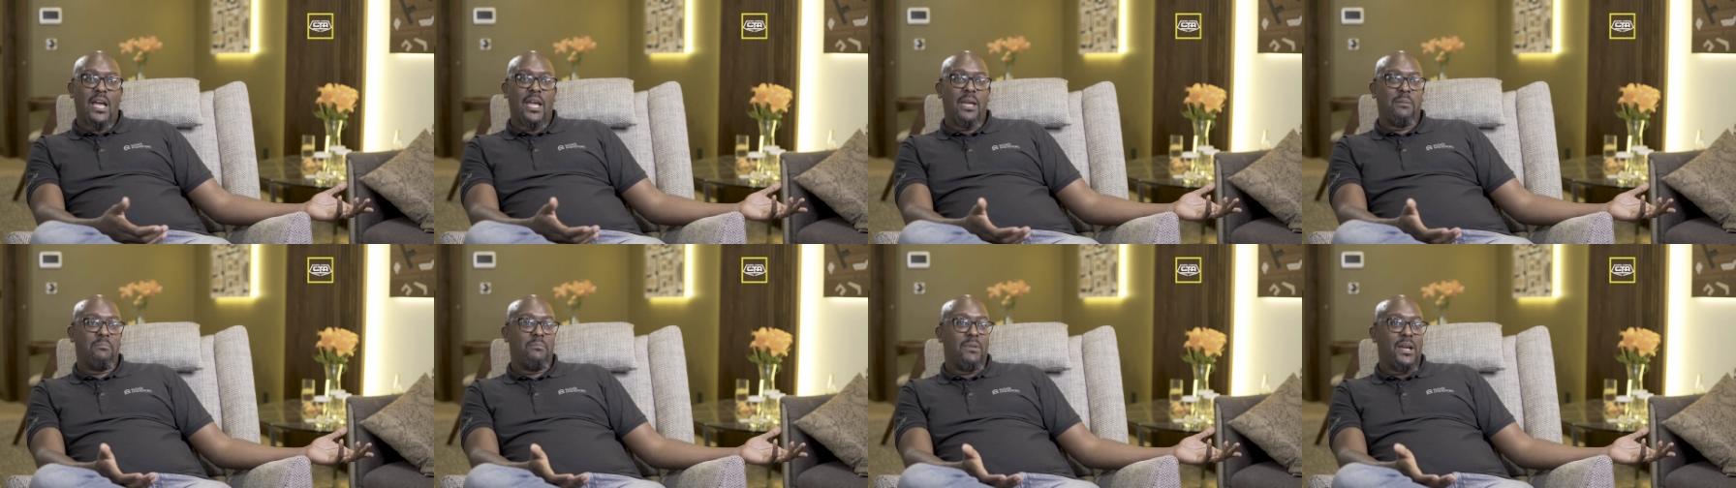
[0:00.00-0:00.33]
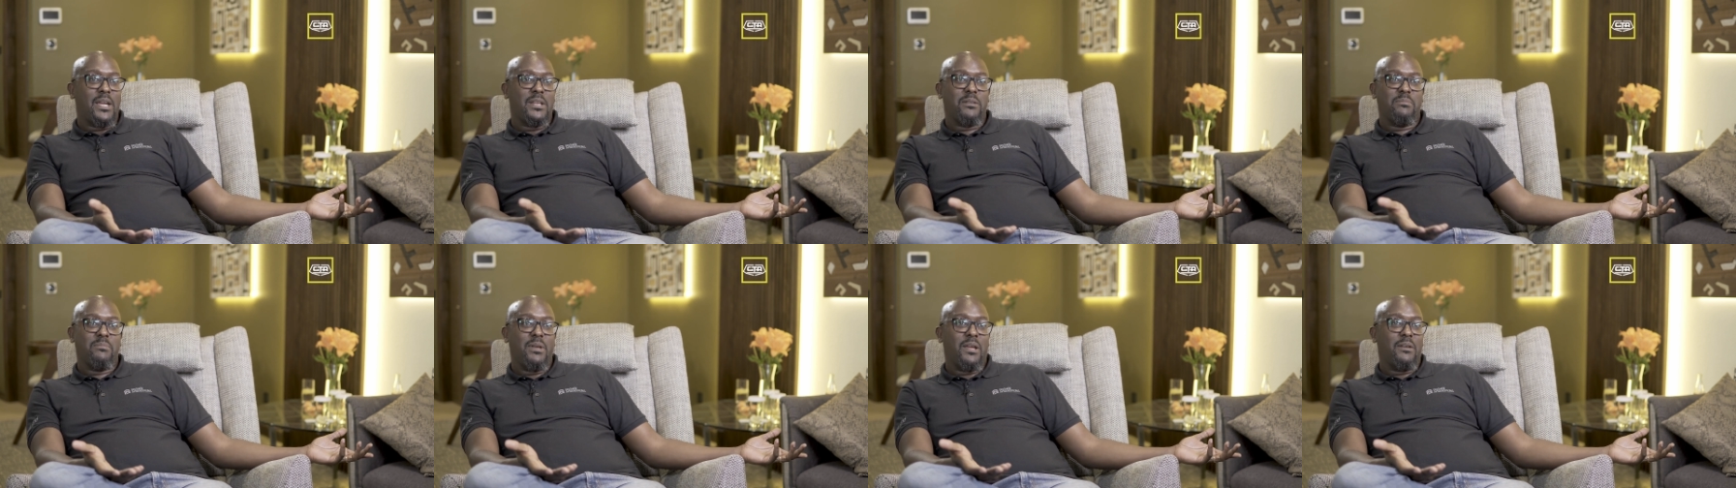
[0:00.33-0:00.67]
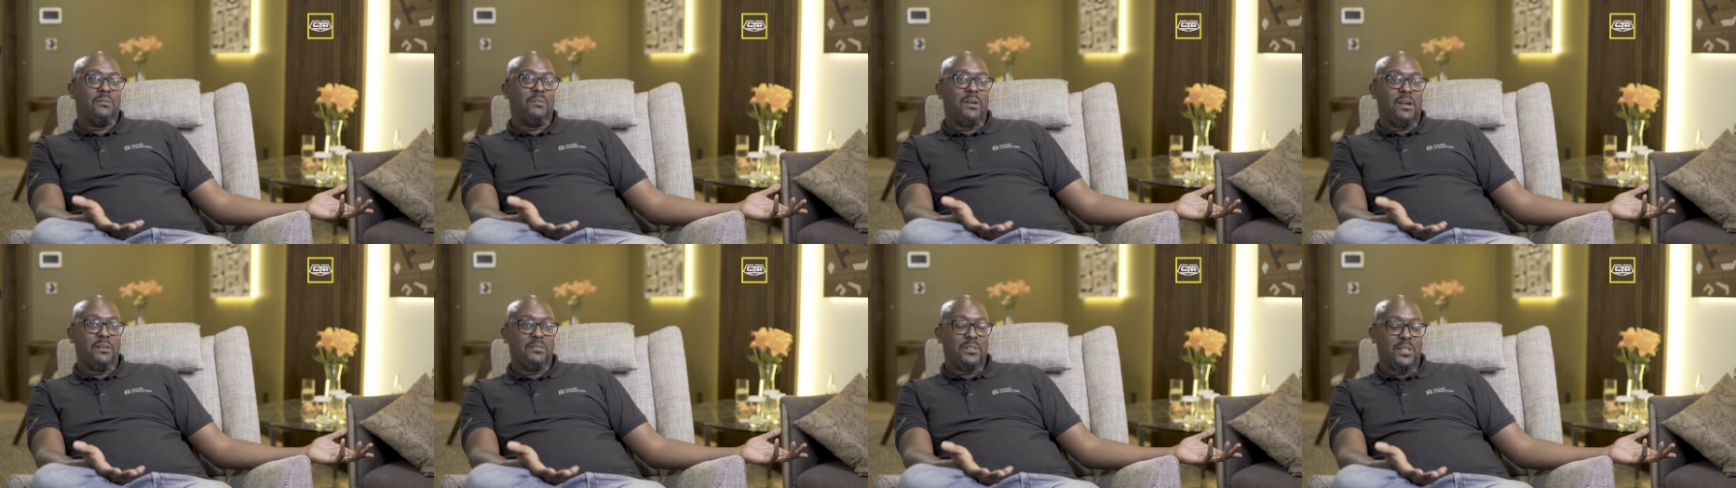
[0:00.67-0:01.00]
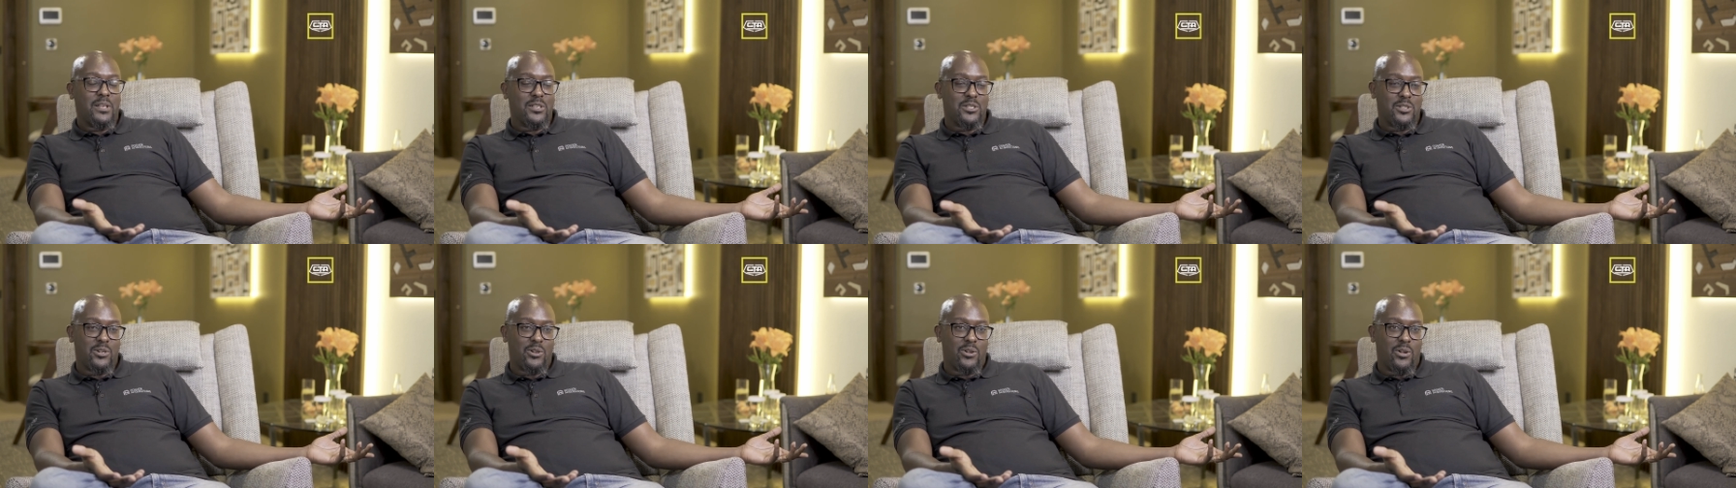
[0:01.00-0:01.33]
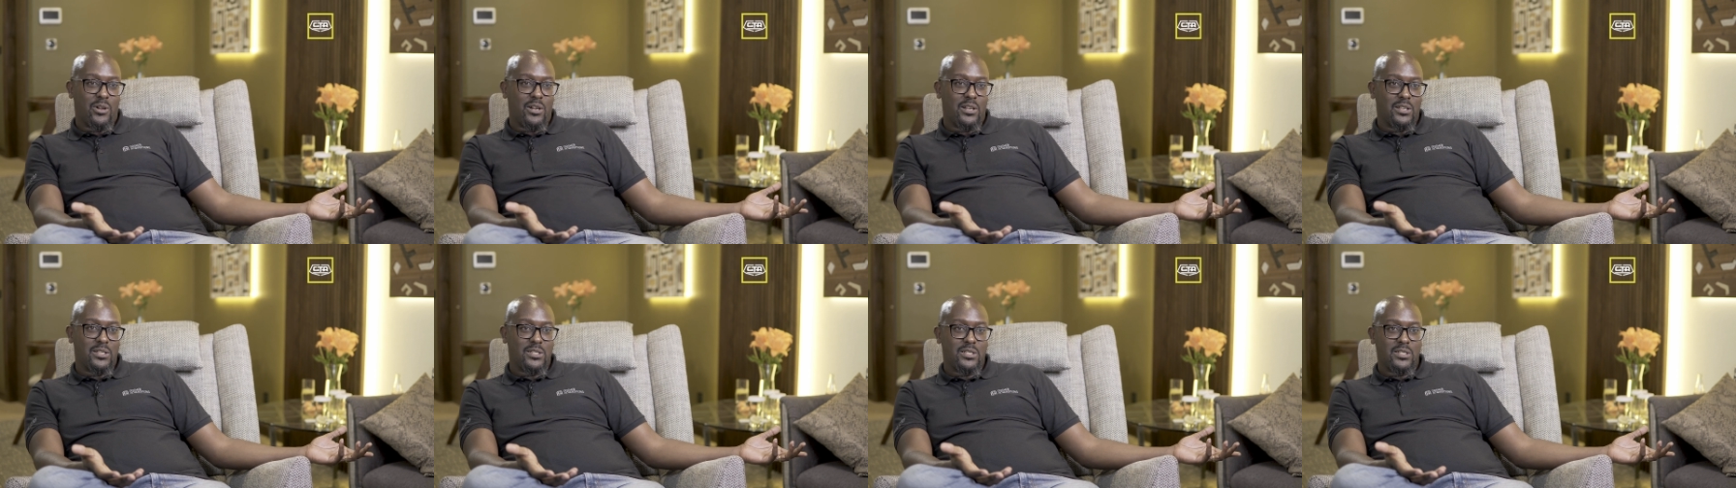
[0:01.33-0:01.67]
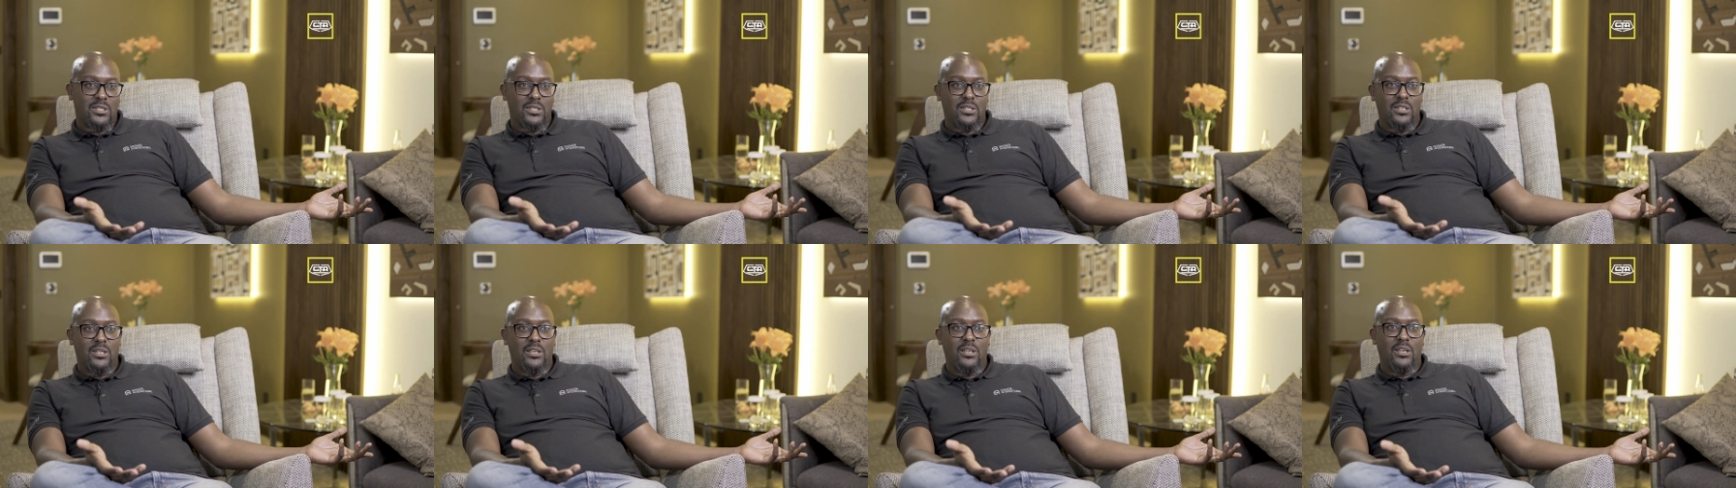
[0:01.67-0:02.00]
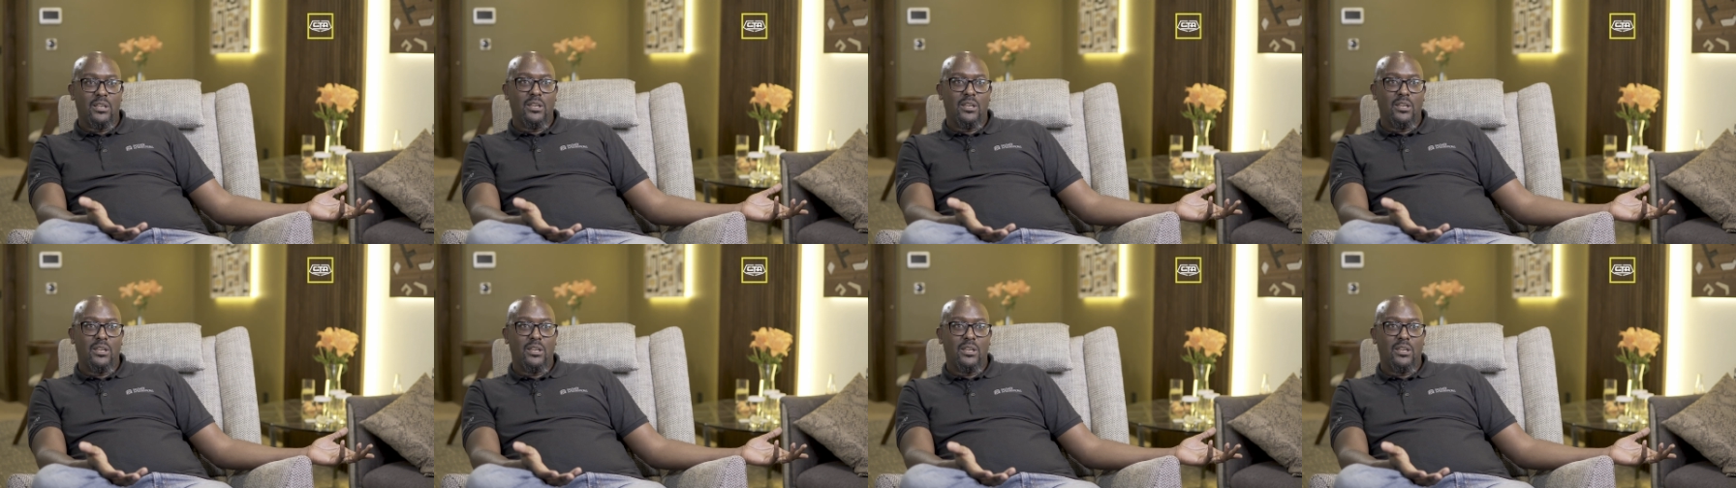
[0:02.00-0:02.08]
i might make five thousand dollars